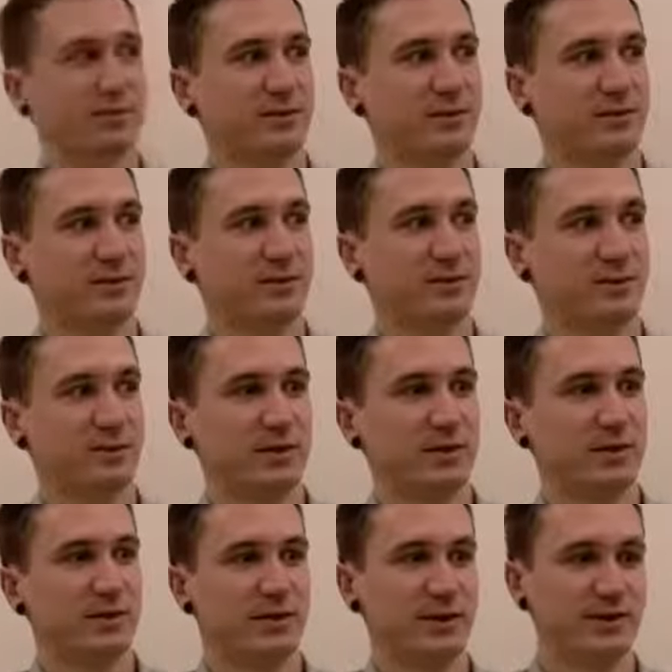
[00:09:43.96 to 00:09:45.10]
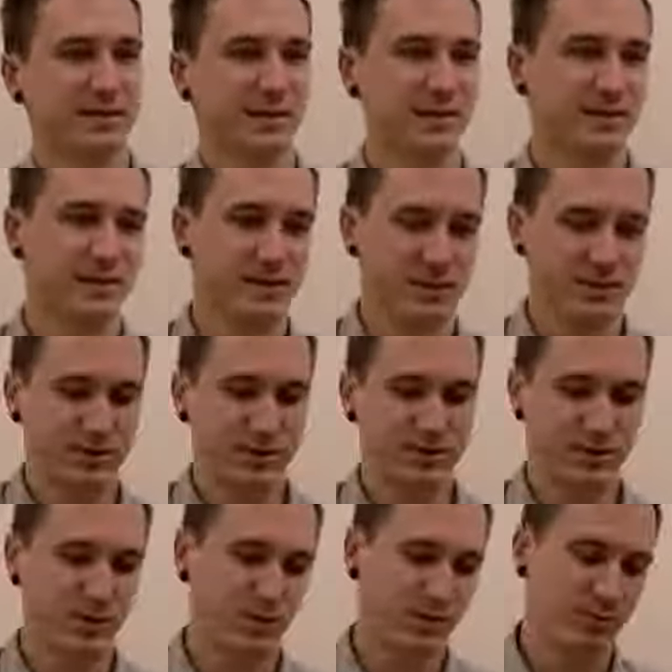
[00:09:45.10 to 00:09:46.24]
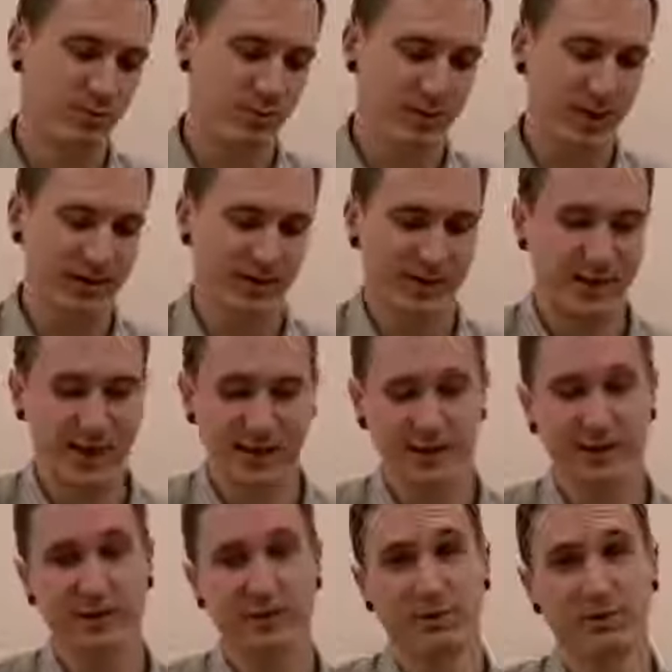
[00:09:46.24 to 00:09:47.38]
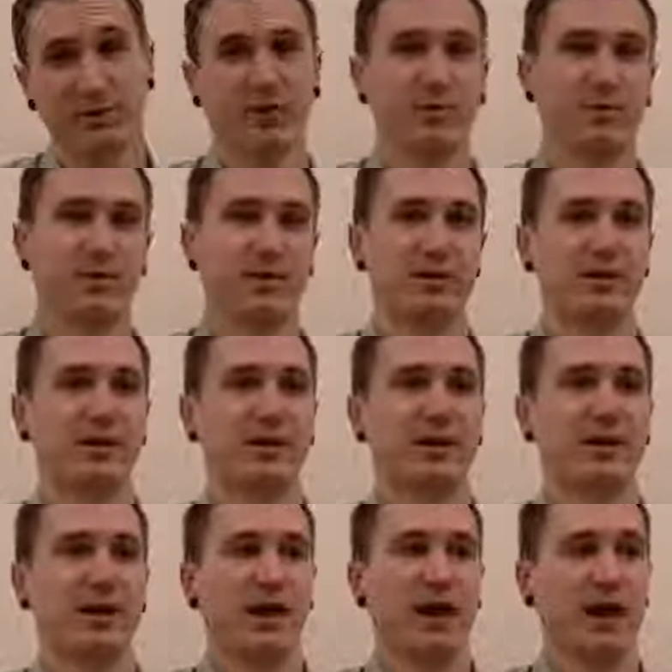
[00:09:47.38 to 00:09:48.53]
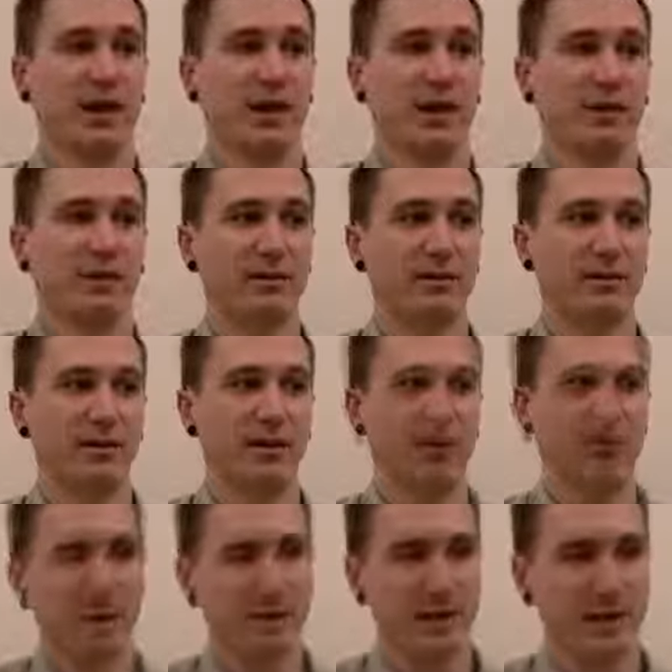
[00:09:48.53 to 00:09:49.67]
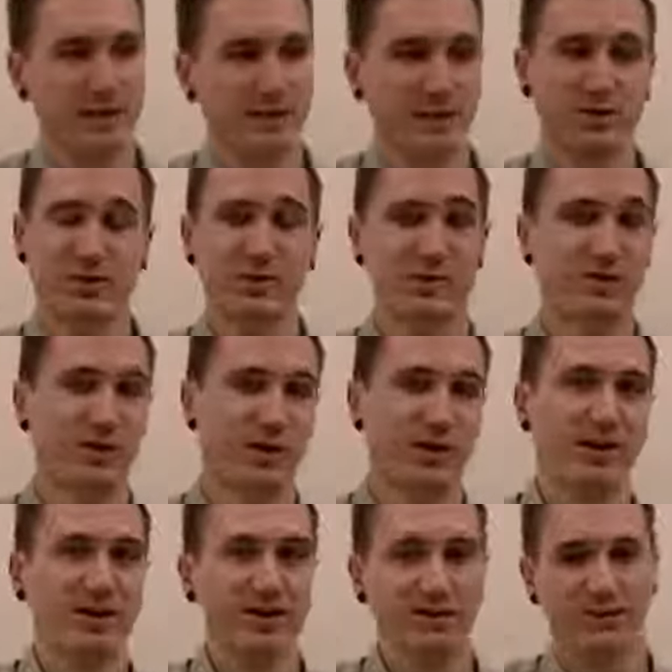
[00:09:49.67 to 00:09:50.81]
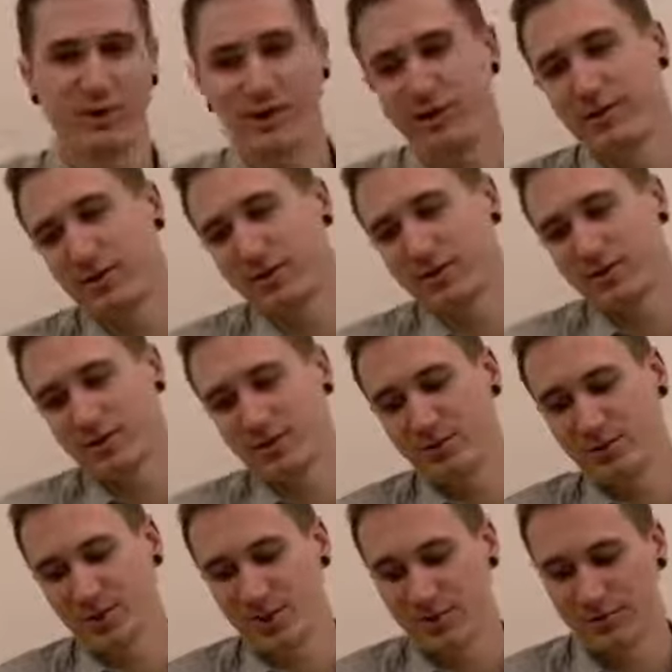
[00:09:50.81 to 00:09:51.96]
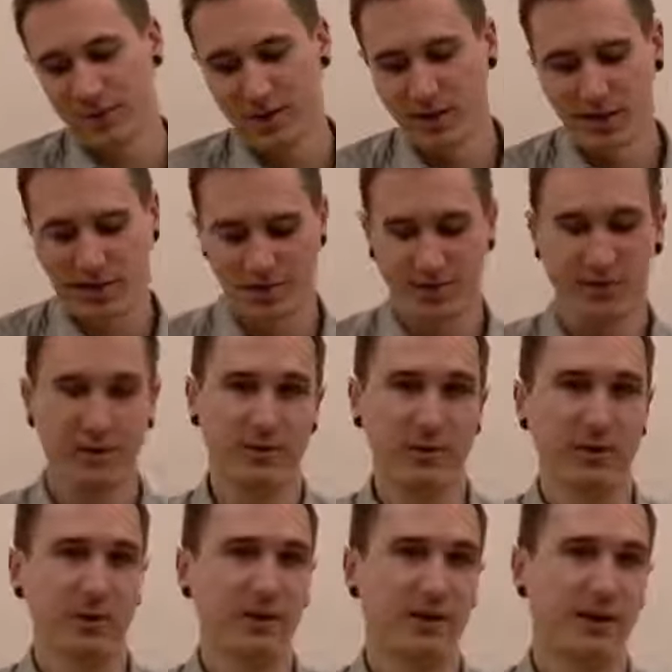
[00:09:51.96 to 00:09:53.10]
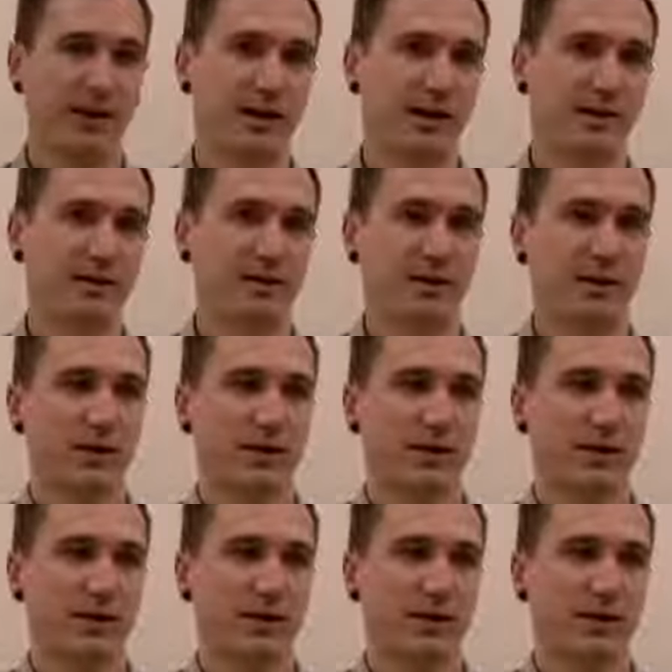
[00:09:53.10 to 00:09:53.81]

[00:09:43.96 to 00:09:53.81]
to see things in terms of their practicality, their applicability, and or in terms of a narrative rather than in terms of a theory and